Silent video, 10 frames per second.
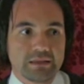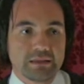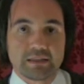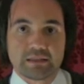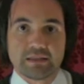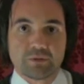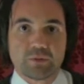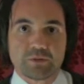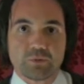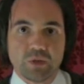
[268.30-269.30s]
that's that's
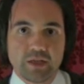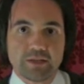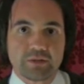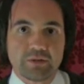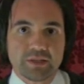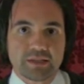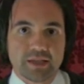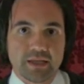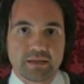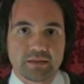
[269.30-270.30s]
what's really it's going to
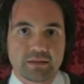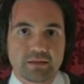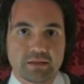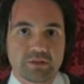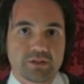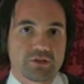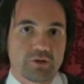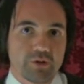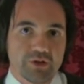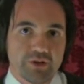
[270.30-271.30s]
take. You know, to
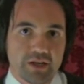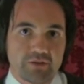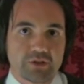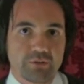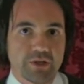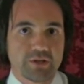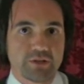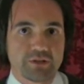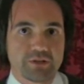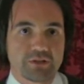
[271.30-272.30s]
start reaching out to one
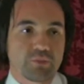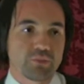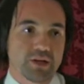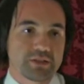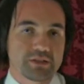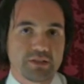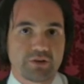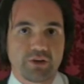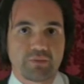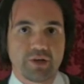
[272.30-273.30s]
another, to start practicing
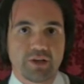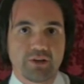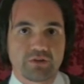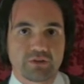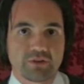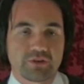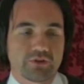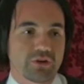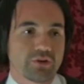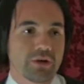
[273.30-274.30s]
our communication skills, to
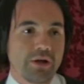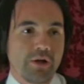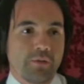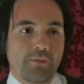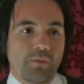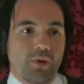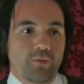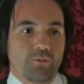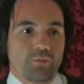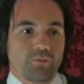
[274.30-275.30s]
start
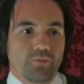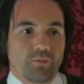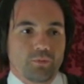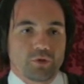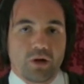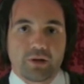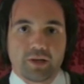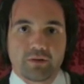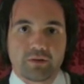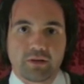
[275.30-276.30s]

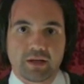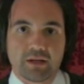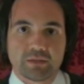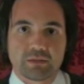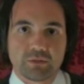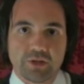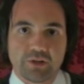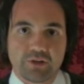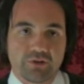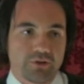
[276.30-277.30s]
talking again to one
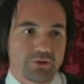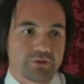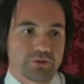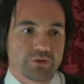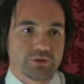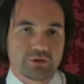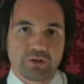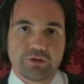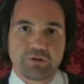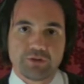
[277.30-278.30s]
another, to, to
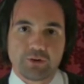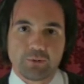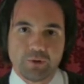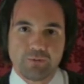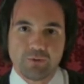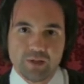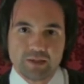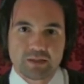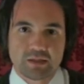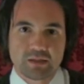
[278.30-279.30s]
start using our real
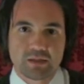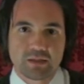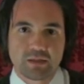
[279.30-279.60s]
voice.